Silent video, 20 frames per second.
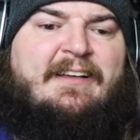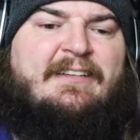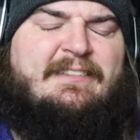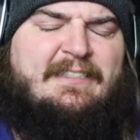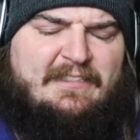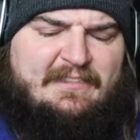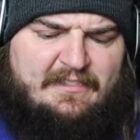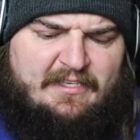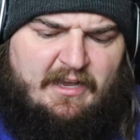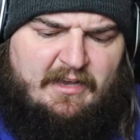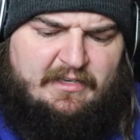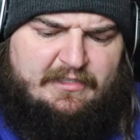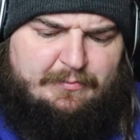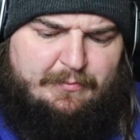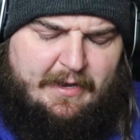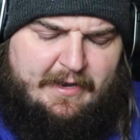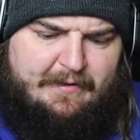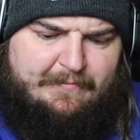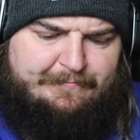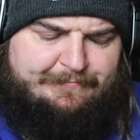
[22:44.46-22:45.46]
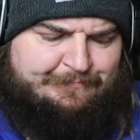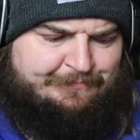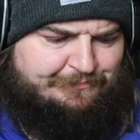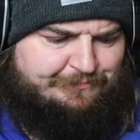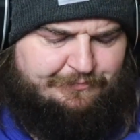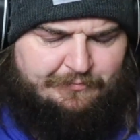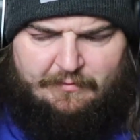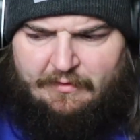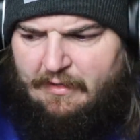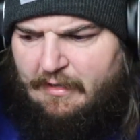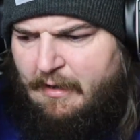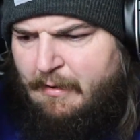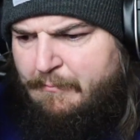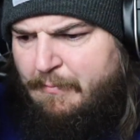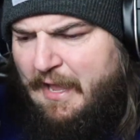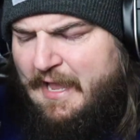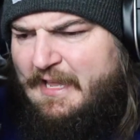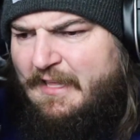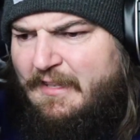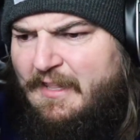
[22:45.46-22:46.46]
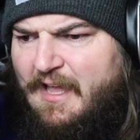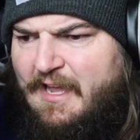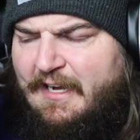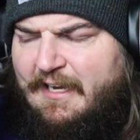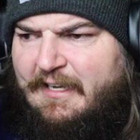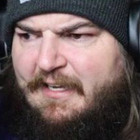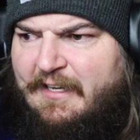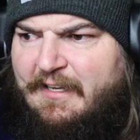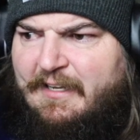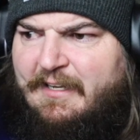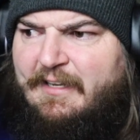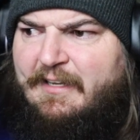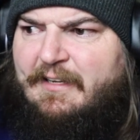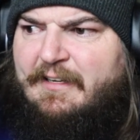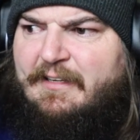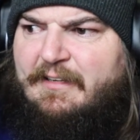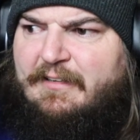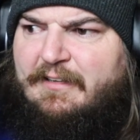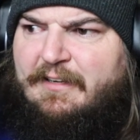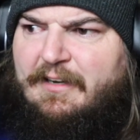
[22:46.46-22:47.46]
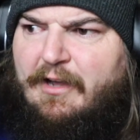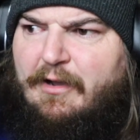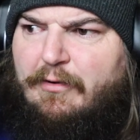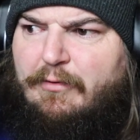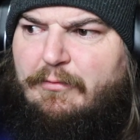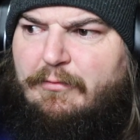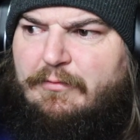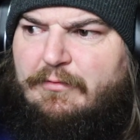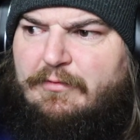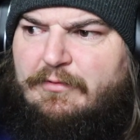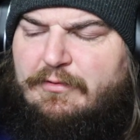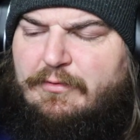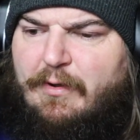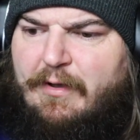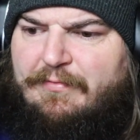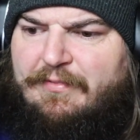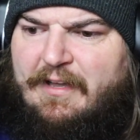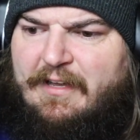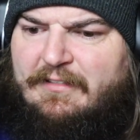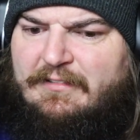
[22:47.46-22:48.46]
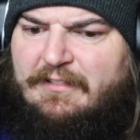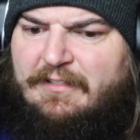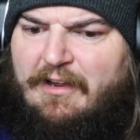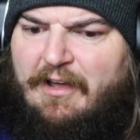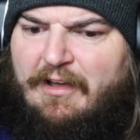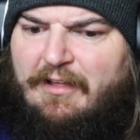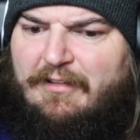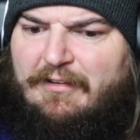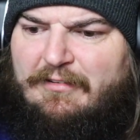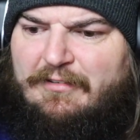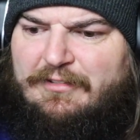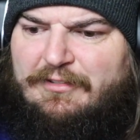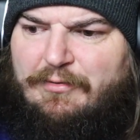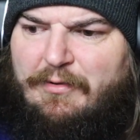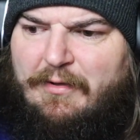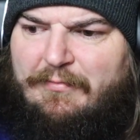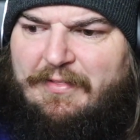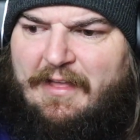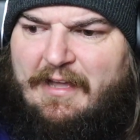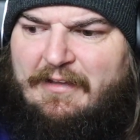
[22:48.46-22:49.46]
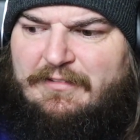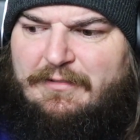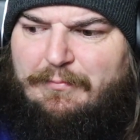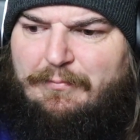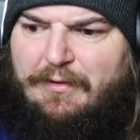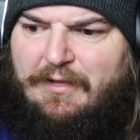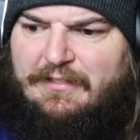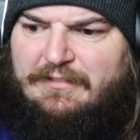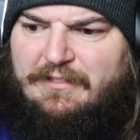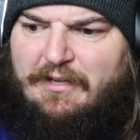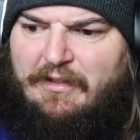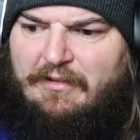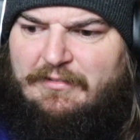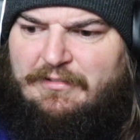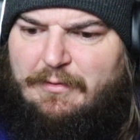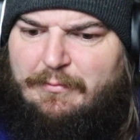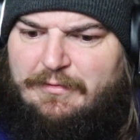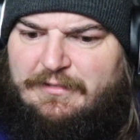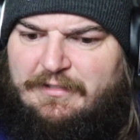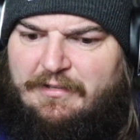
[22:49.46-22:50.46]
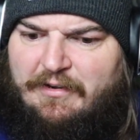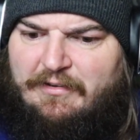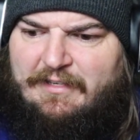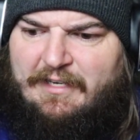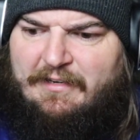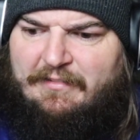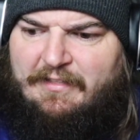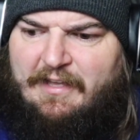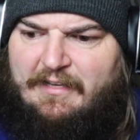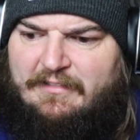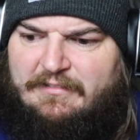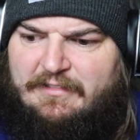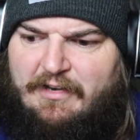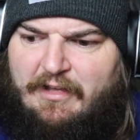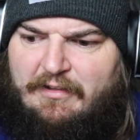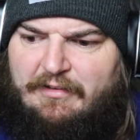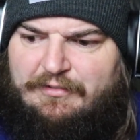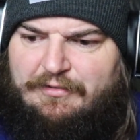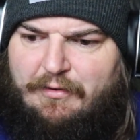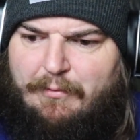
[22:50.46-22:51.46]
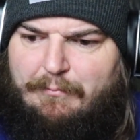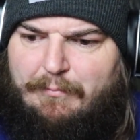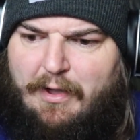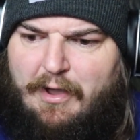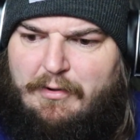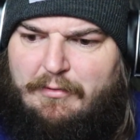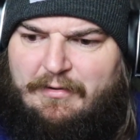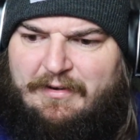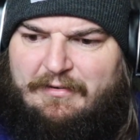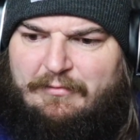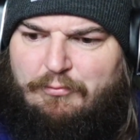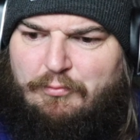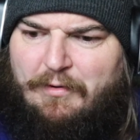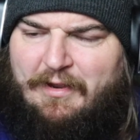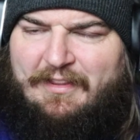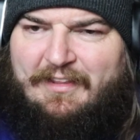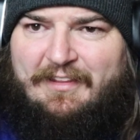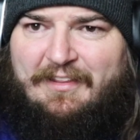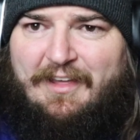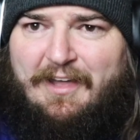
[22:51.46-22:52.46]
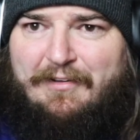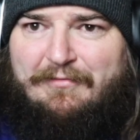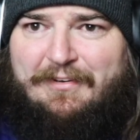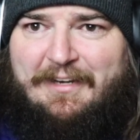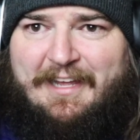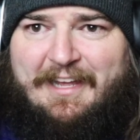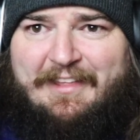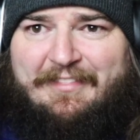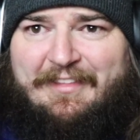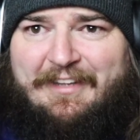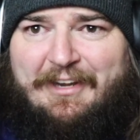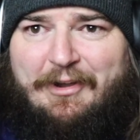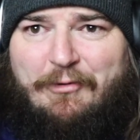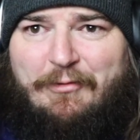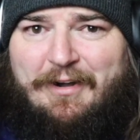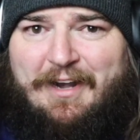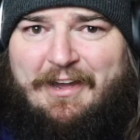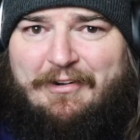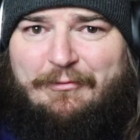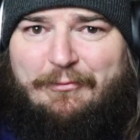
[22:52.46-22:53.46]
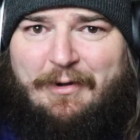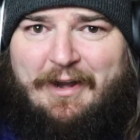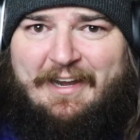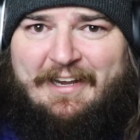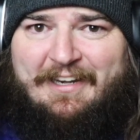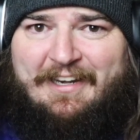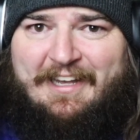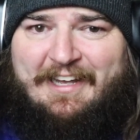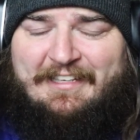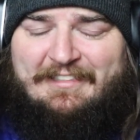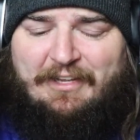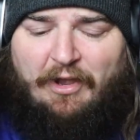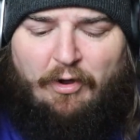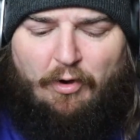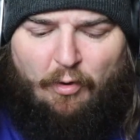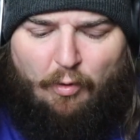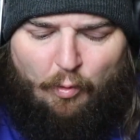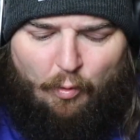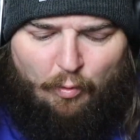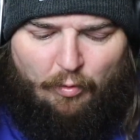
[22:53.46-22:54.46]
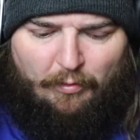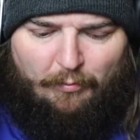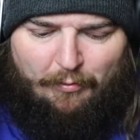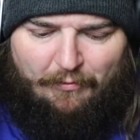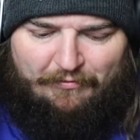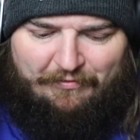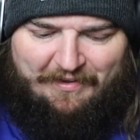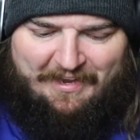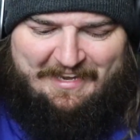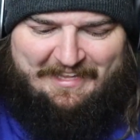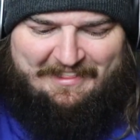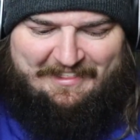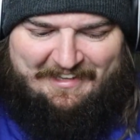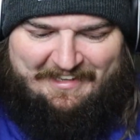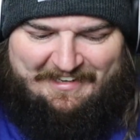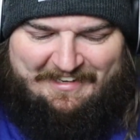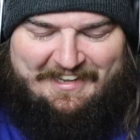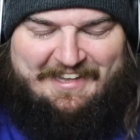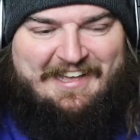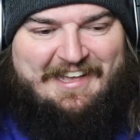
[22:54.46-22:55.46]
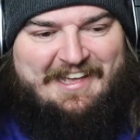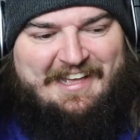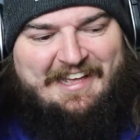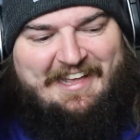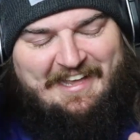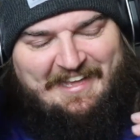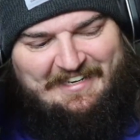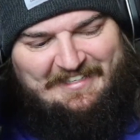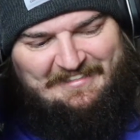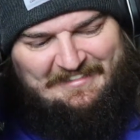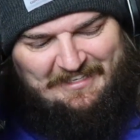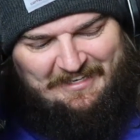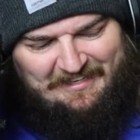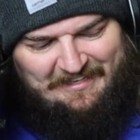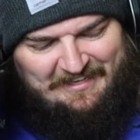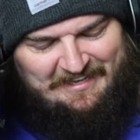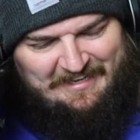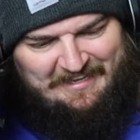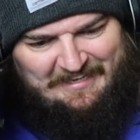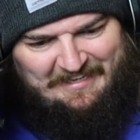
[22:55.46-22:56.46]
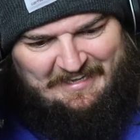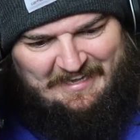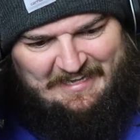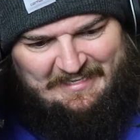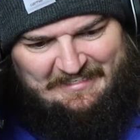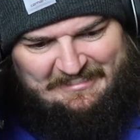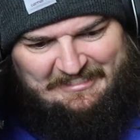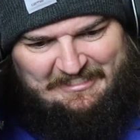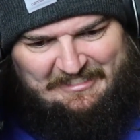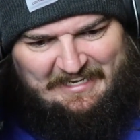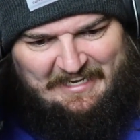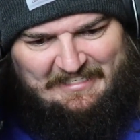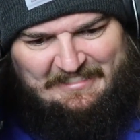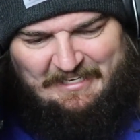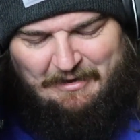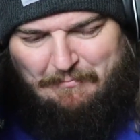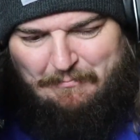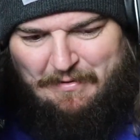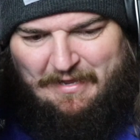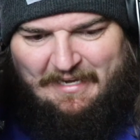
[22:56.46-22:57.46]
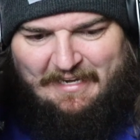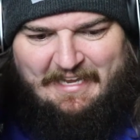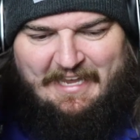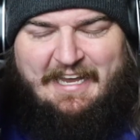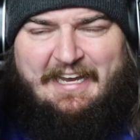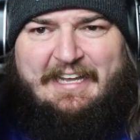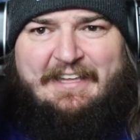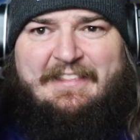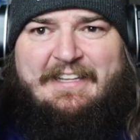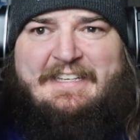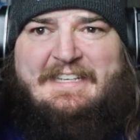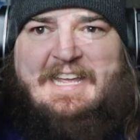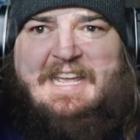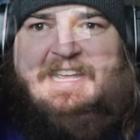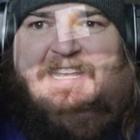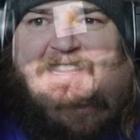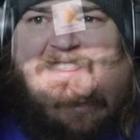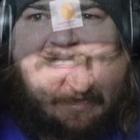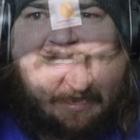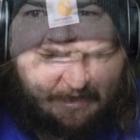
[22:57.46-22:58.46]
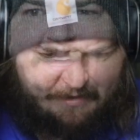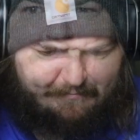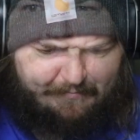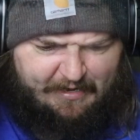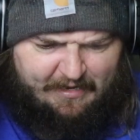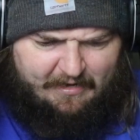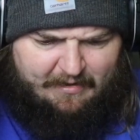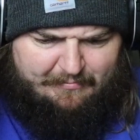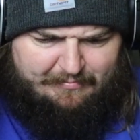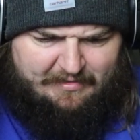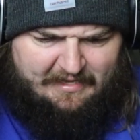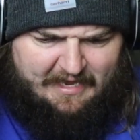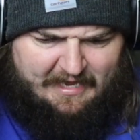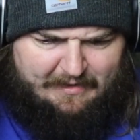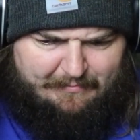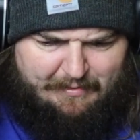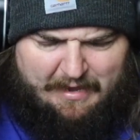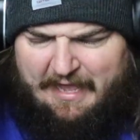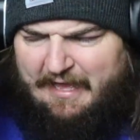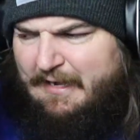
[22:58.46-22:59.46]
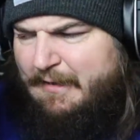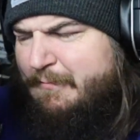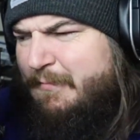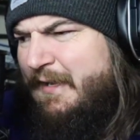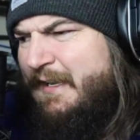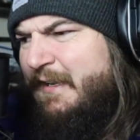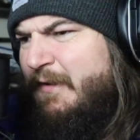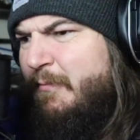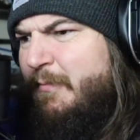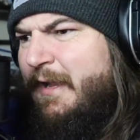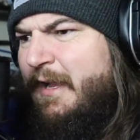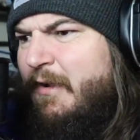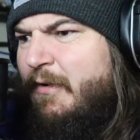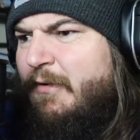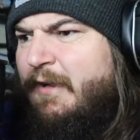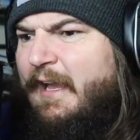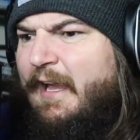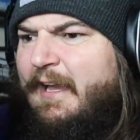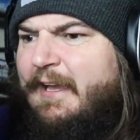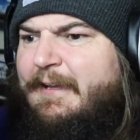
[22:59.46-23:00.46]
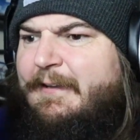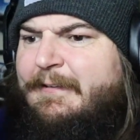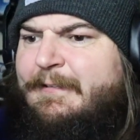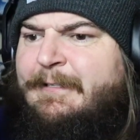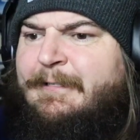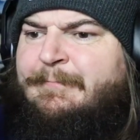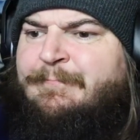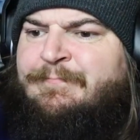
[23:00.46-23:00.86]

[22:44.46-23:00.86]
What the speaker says: Cuz it sucks, man. Paying like, you know, $12,000, $12,000+, almost $13,000 for a boat and really loving it and then going out and wrecking it is a horrible feeling. It is a, it's a big kick in the teeth. I've been upset about it, but it'll be okay.